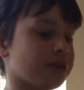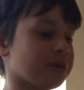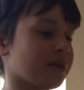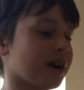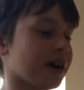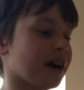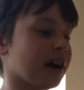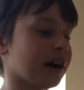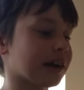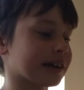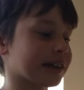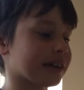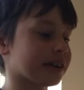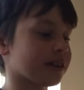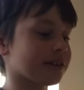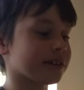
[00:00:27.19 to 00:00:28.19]
who are
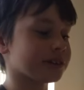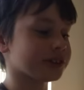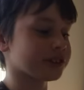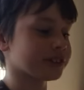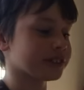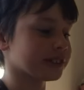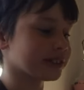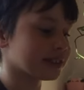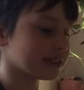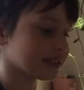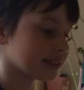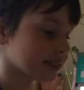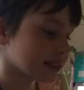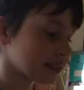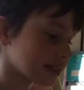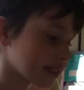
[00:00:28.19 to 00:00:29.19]

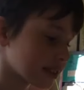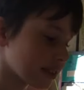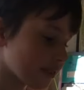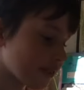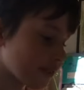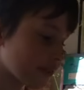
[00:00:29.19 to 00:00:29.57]
archaeologists.